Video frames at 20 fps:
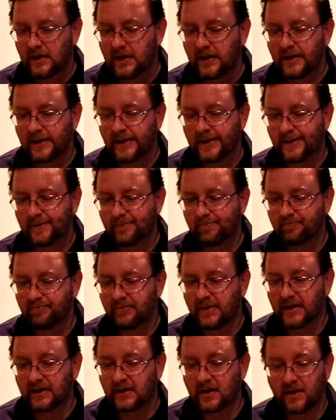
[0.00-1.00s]

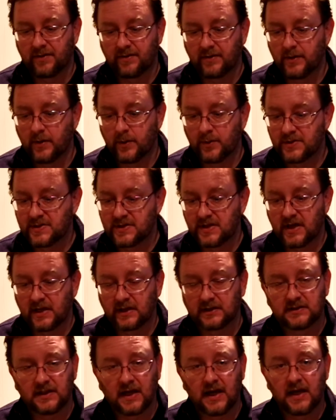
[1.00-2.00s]
I got the notice the
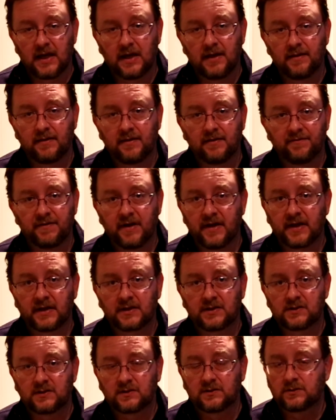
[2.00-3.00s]
next day, the
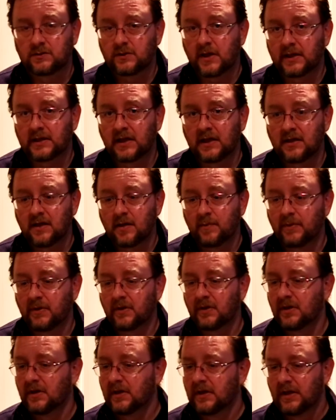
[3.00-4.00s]
FedEx tracking
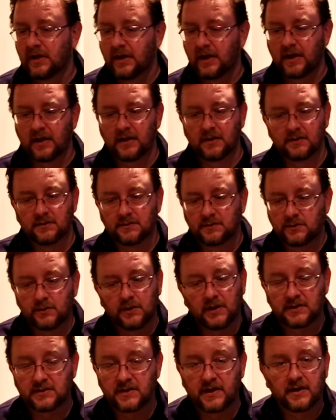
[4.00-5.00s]
number, and 2
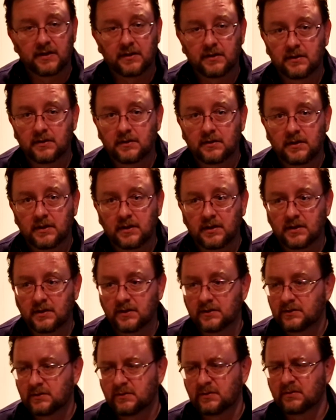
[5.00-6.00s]
days later,
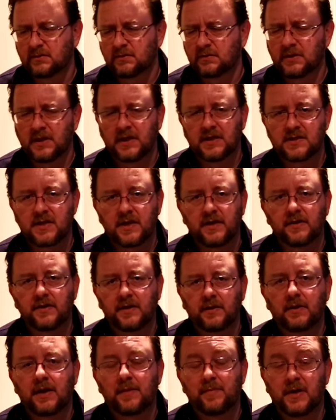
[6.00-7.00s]
3 days later,
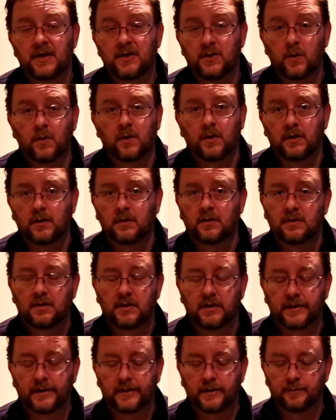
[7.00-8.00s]
they were at my door.
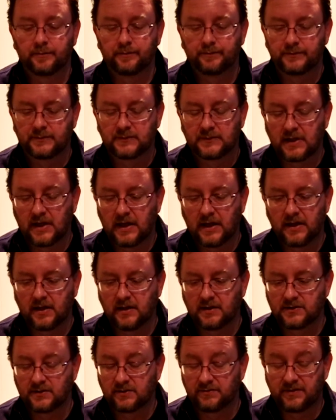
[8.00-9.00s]

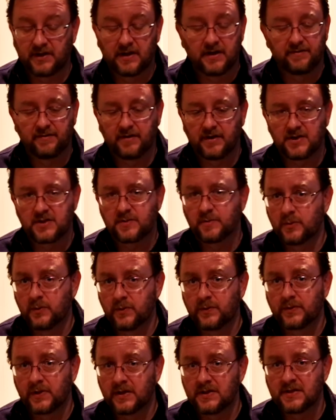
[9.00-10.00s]
So very, very
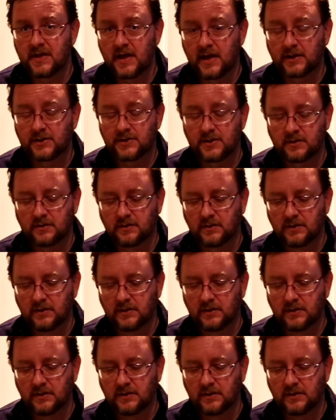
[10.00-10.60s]
smooth transaction.